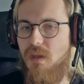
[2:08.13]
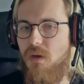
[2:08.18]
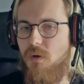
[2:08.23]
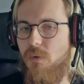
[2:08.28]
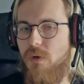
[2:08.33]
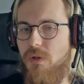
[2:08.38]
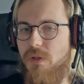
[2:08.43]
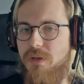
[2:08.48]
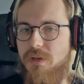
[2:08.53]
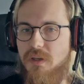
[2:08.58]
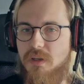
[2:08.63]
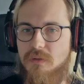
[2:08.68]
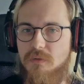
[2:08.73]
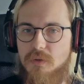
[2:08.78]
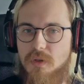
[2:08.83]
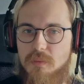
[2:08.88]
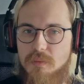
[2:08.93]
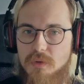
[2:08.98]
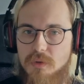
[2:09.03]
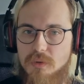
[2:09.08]
Well, I come
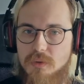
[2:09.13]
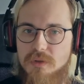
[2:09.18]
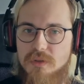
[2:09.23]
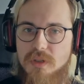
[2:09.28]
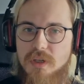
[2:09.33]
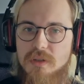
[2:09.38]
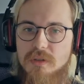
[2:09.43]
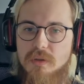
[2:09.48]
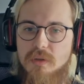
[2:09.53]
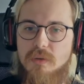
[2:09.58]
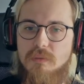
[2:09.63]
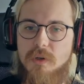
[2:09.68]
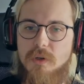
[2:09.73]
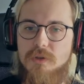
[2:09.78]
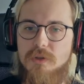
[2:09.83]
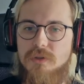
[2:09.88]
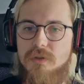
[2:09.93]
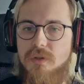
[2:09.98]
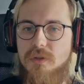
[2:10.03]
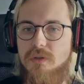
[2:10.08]
from Tula State
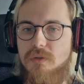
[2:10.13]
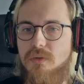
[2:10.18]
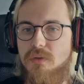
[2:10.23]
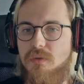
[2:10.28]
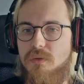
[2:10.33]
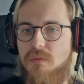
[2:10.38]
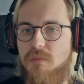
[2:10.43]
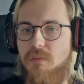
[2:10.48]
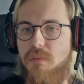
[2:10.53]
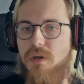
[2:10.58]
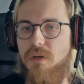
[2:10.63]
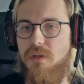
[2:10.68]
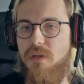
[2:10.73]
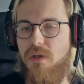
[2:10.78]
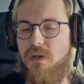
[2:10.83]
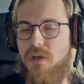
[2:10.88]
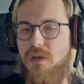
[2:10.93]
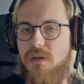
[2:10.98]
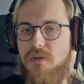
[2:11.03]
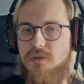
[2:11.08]
University too, but
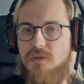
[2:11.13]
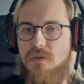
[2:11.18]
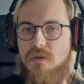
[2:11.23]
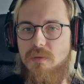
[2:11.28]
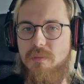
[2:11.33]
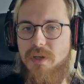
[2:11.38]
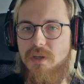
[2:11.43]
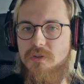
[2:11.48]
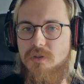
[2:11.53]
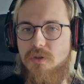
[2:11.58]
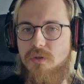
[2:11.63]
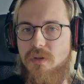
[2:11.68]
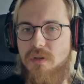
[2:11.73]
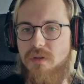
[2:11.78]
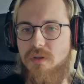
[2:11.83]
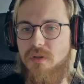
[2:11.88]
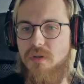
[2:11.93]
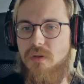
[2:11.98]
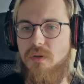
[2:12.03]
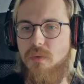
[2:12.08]
I actually majored
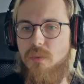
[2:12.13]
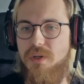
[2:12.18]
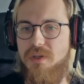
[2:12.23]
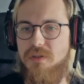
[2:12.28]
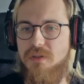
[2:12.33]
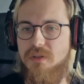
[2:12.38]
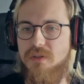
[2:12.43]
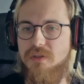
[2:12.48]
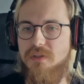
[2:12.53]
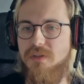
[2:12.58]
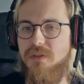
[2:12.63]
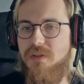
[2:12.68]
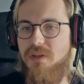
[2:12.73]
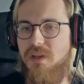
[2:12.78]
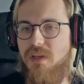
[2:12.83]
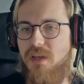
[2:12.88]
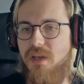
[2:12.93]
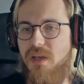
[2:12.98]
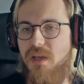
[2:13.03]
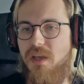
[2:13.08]
in linguistics.
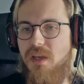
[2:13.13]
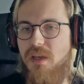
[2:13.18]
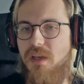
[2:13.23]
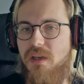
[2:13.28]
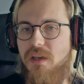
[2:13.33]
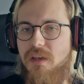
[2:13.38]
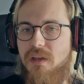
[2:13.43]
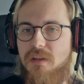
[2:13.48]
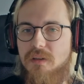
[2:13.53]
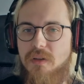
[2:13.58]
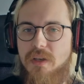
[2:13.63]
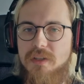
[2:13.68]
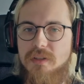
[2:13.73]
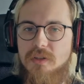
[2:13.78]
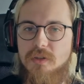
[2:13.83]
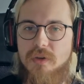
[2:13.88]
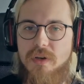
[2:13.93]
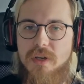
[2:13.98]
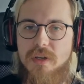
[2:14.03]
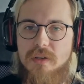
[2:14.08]
And
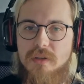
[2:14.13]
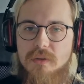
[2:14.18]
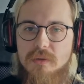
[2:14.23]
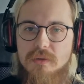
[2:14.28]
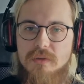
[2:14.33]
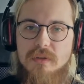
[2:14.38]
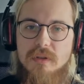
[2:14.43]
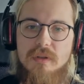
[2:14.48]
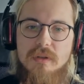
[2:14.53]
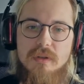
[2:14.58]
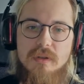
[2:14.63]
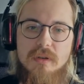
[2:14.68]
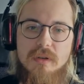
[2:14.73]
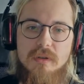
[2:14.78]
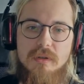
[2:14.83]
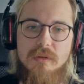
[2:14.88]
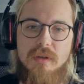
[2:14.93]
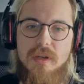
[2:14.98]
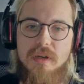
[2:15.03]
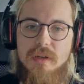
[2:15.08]
later I used the
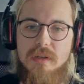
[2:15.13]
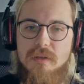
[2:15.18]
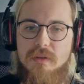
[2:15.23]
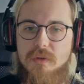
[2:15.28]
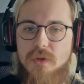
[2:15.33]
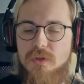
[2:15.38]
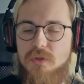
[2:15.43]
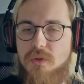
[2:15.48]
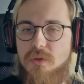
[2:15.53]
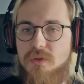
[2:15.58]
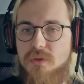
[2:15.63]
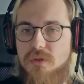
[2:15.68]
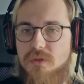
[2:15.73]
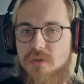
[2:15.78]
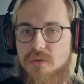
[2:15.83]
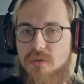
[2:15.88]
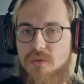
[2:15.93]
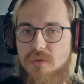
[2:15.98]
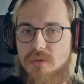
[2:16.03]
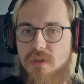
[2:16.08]
online resources
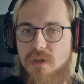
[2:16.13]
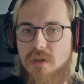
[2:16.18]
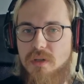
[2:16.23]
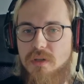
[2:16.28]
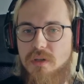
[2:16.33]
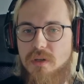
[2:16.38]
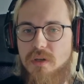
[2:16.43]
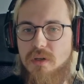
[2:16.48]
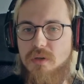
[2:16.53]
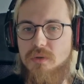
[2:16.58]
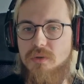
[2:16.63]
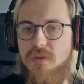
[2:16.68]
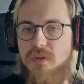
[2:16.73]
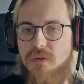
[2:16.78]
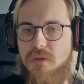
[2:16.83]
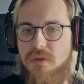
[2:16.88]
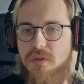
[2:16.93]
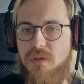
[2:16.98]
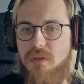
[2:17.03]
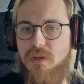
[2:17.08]
to study
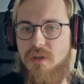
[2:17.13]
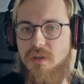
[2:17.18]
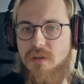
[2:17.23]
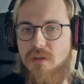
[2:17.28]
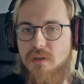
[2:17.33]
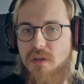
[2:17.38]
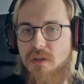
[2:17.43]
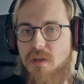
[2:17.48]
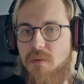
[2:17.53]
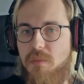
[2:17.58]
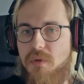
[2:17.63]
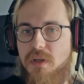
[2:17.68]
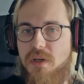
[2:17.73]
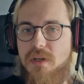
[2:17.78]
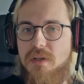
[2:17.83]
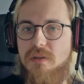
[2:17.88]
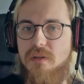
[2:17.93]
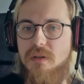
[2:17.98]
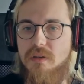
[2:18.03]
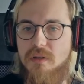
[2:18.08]
coding and then
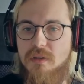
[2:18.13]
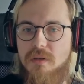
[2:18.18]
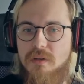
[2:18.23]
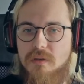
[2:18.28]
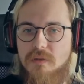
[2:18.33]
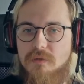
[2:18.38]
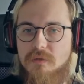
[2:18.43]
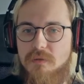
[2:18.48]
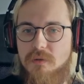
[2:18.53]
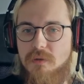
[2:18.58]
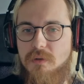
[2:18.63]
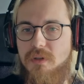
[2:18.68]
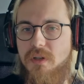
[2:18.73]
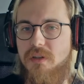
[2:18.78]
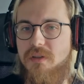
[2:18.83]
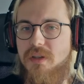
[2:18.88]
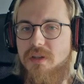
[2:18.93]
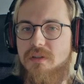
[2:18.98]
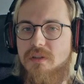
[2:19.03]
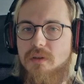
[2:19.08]
applied uh, for the
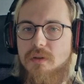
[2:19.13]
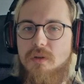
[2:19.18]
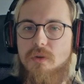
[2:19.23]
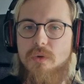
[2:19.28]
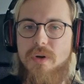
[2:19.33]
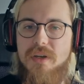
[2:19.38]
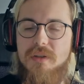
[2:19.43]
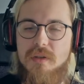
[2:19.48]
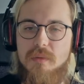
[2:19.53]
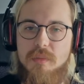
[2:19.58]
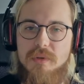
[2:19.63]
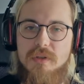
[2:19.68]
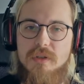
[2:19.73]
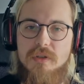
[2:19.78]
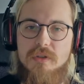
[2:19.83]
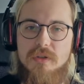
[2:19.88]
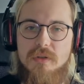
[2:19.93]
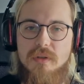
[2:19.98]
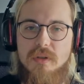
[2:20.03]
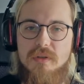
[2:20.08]
technical writer
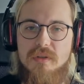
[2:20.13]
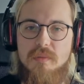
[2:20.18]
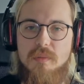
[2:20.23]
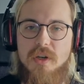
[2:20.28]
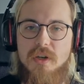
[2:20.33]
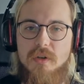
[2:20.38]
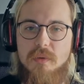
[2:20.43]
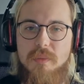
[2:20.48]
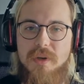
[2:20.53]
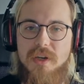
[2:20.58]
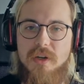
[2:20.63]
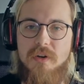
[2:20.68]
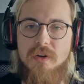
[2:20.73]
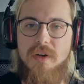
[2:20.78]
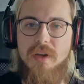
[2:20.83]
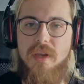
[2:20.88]
position at SmartBear.